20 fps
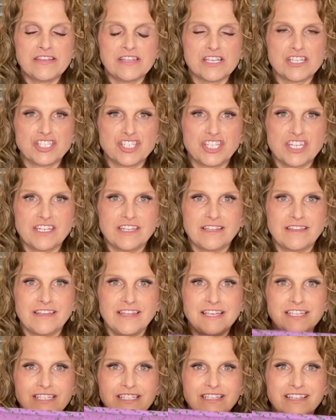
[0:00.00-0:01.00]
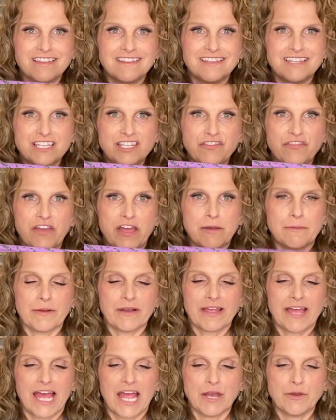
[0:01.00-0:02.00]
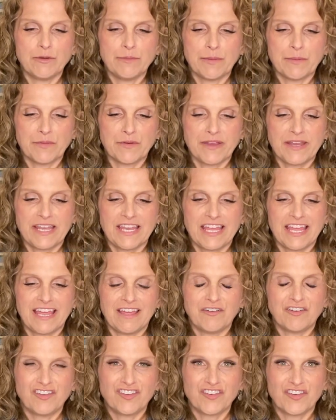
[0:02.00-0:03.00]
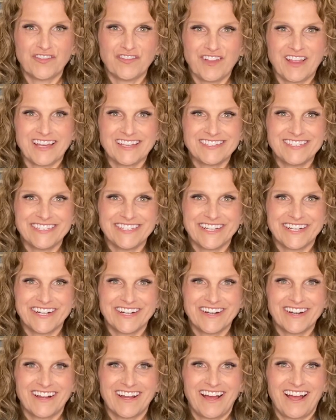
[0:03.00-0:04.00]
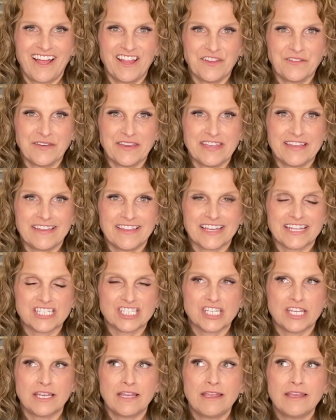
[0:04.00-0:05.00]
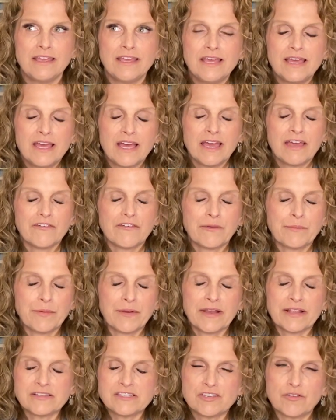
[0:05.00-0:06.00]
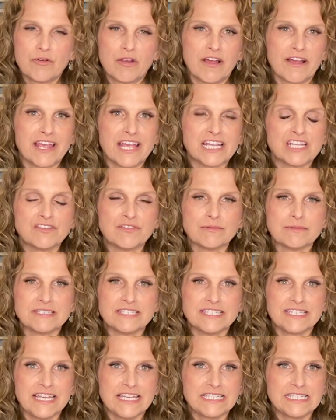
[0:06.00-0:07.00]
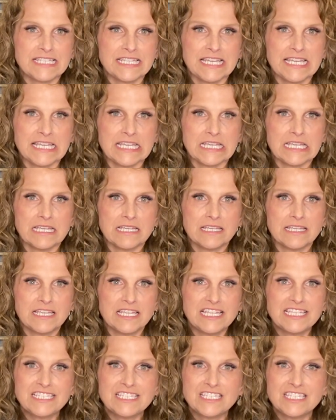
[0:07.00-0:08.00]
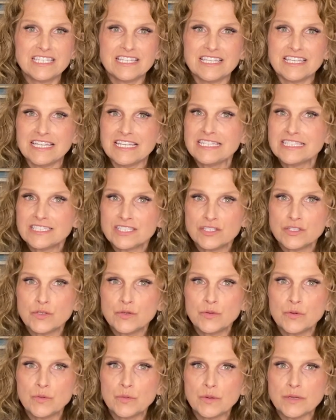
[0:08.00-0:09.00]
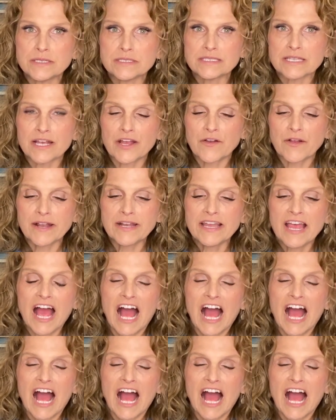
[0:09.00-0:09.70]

She did this fabric. I remember it. It was from last year, a Halloween collection. If I pronounce it wrong, it's from Stacy. Itsu, is that correct?